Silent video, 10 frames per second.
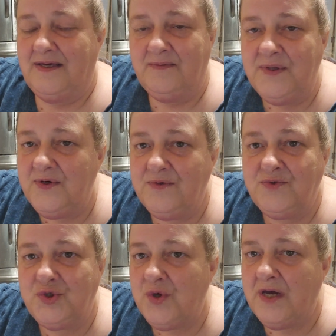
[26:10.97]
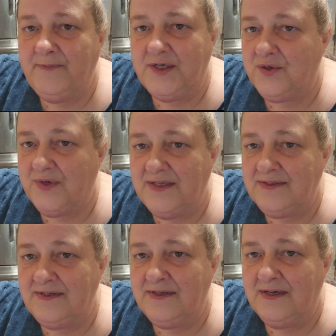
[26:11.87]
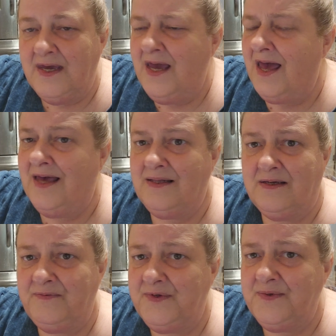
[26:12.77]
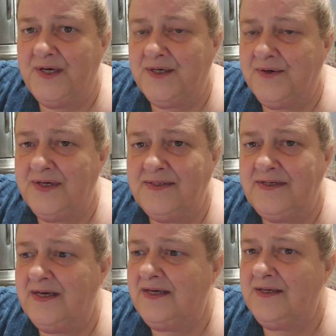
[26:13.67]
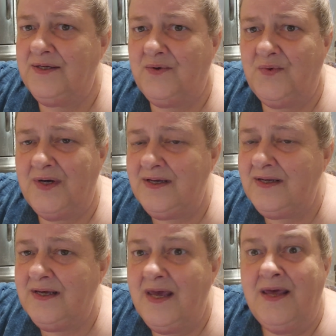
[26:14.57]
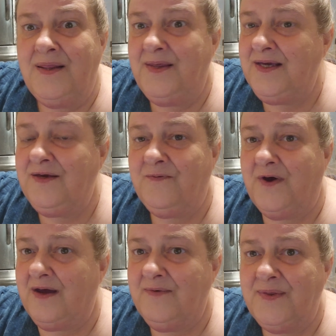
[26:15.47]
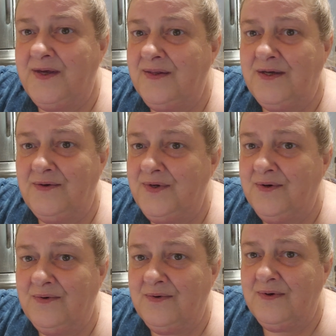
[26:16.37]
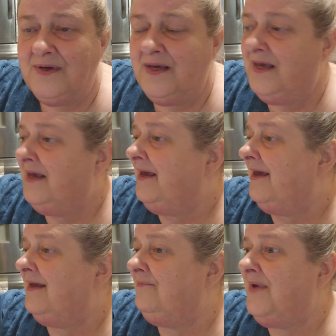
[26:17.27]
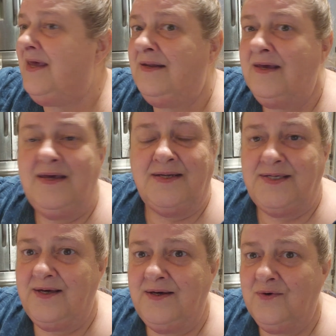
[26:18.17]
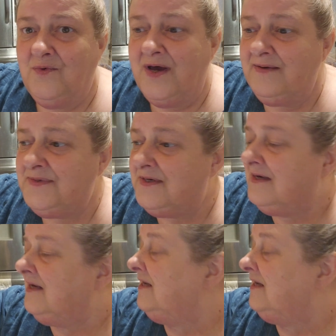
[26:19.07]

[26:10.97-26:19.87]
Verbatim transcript: even though you drive me crazy, I love you like crazy, and you know what? Thank you for everything that you do. And men, tell your wives,